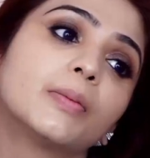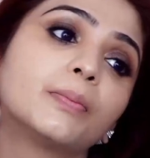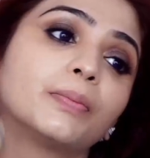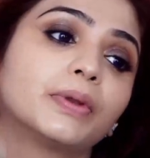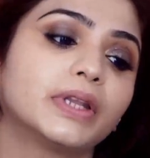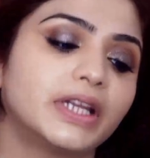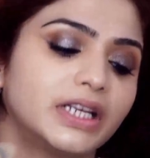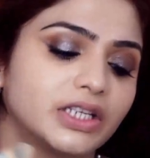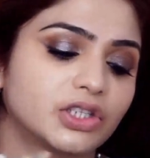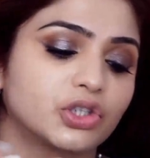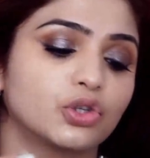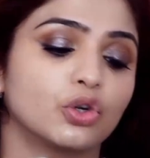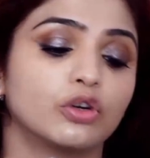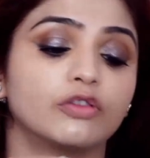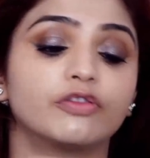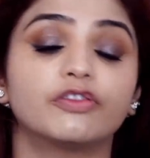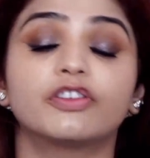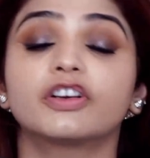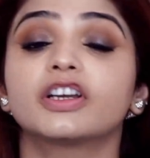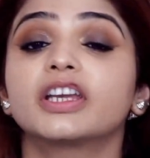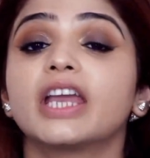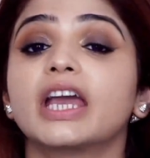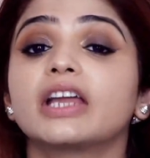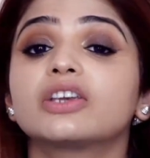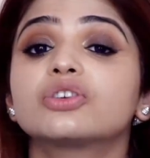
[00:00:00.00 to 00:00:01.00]
Please don't
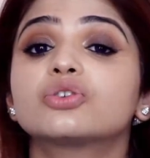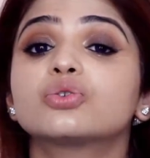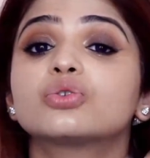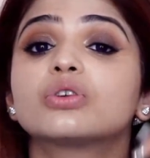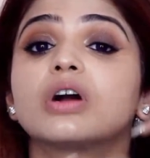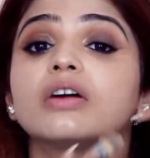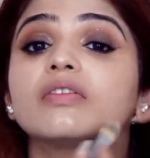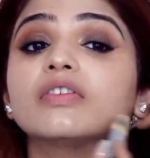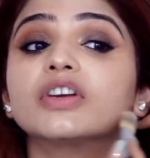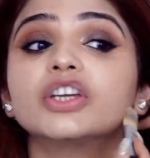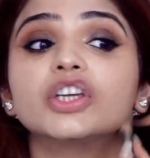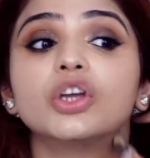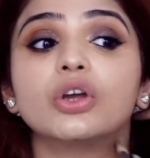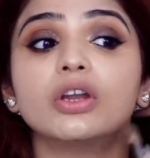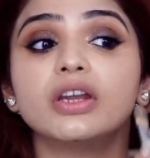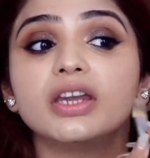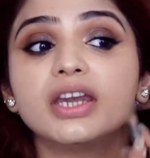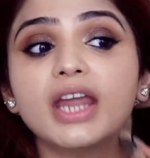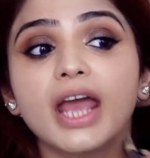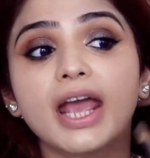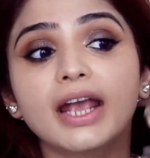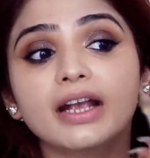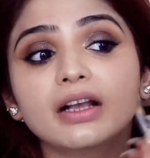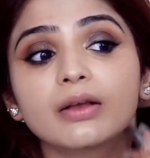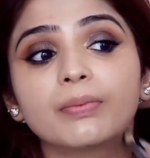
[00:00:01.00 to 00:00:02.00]
forget to cover your
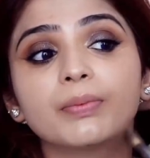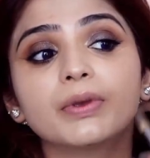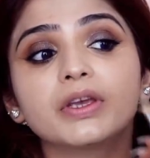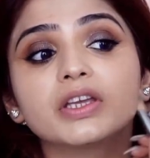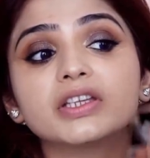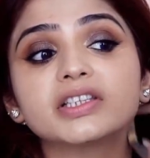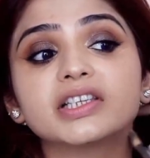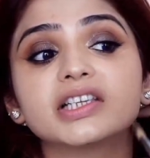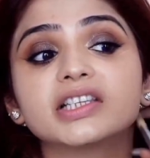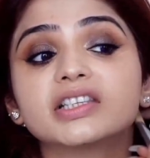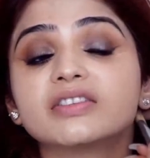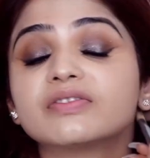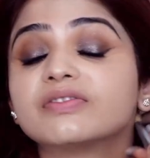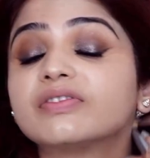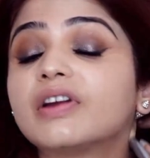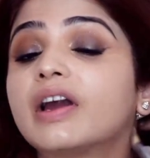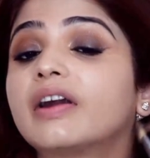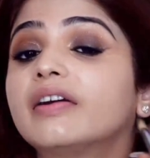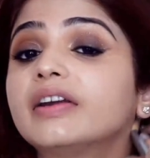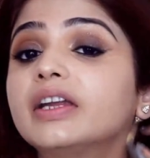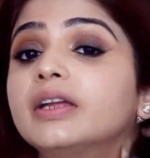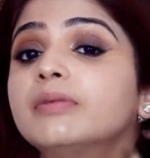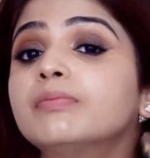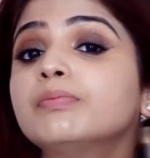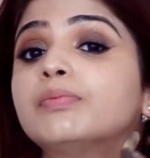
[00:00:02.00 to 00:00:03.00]
neck because it's
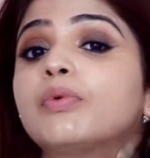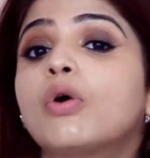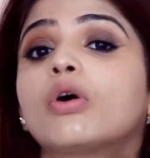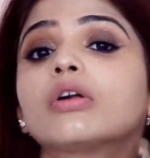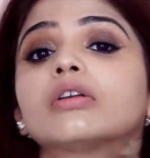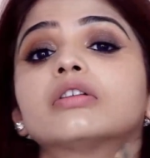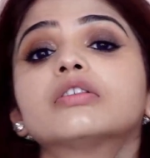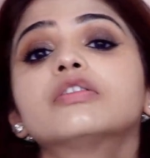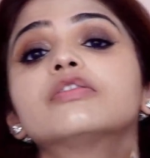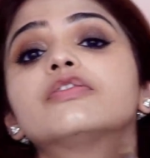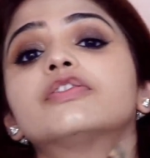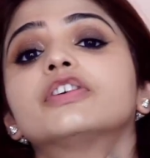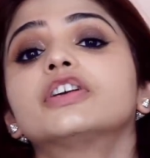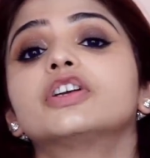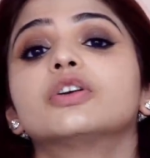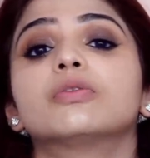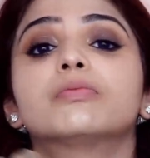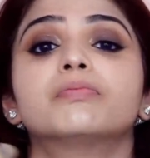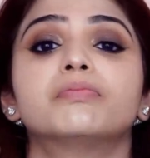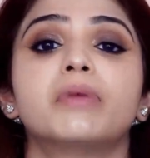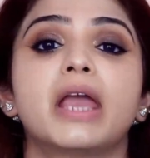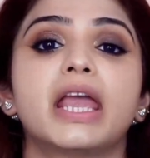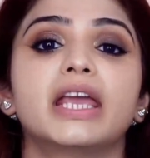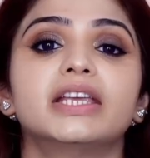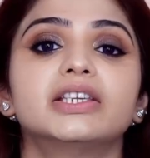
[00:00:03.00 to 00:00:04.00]
very important for your
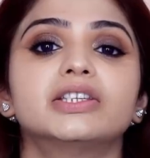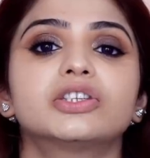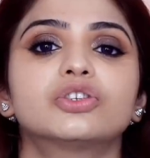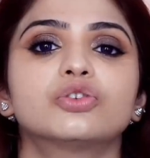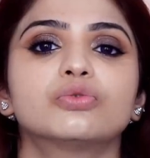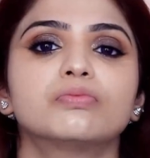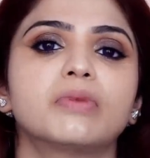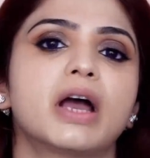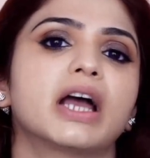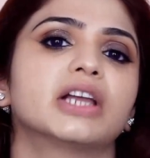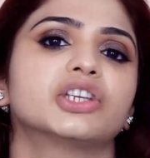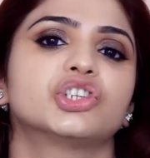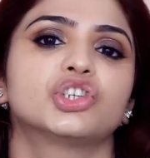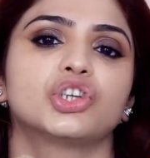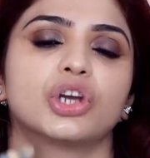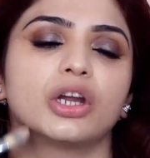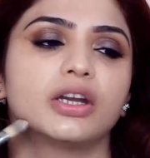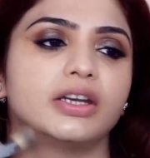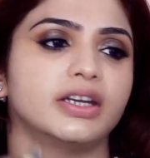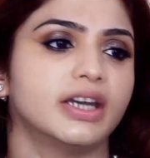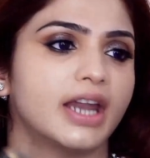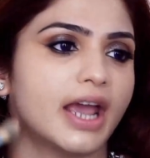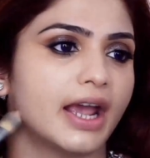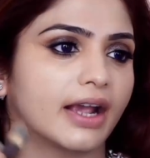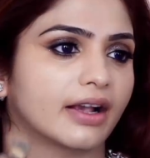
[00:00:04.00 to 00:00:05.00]
base to match your
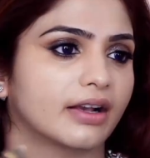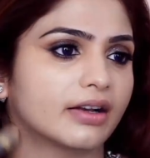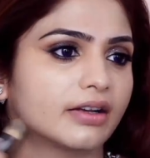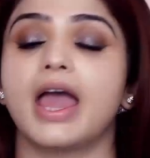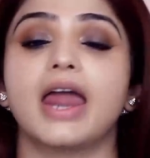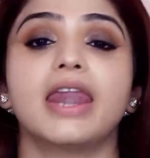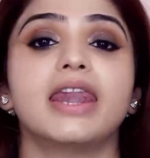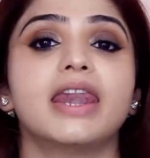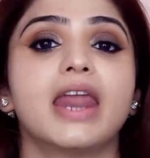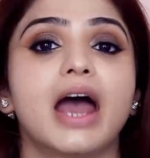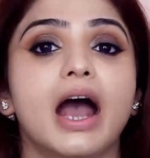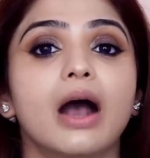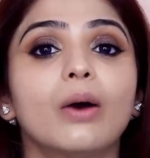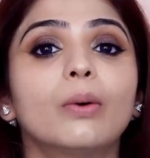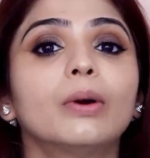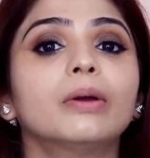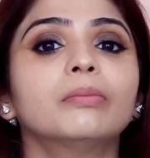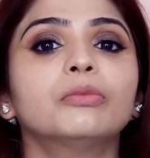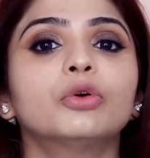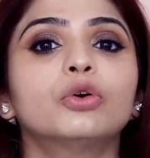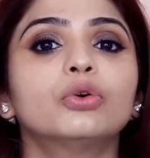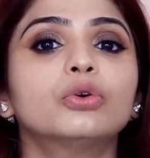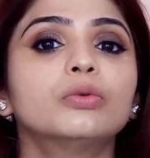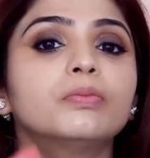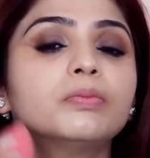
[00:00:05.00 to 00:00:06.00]
neck. And now I'm
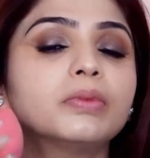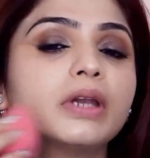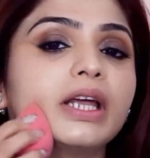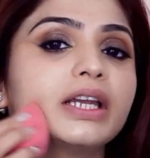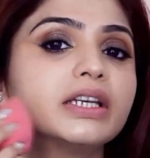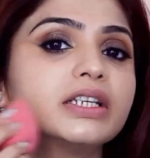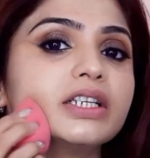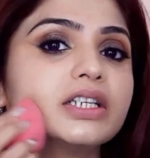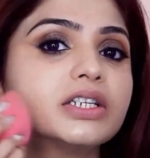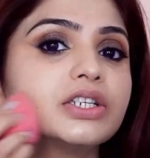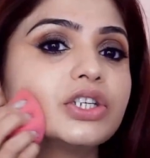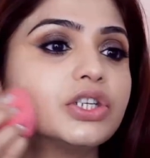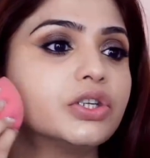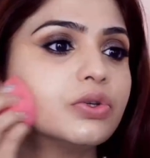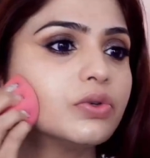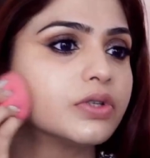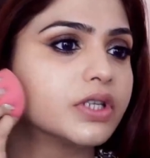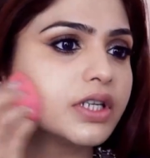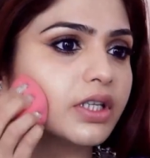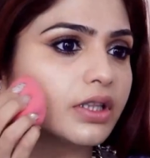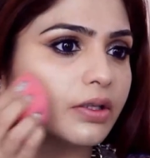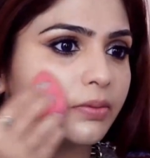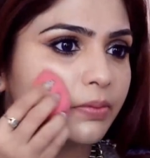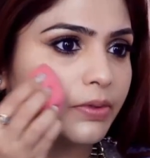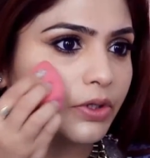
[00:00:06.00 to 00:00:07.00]
going to blend it using
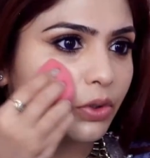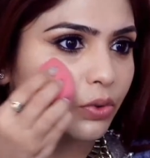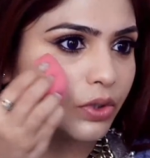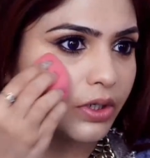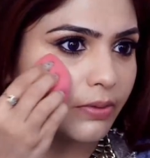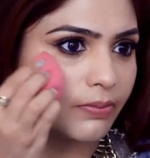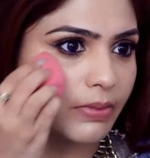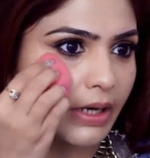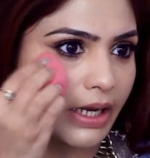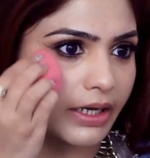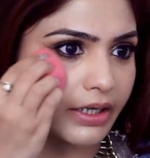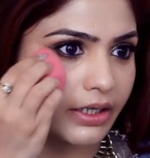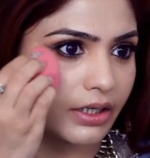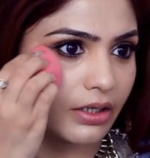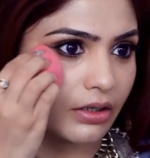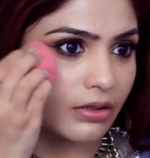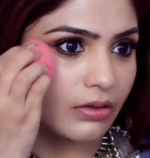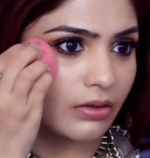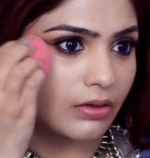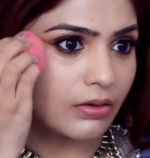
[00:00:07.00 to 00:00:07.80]
the Beauty Blender.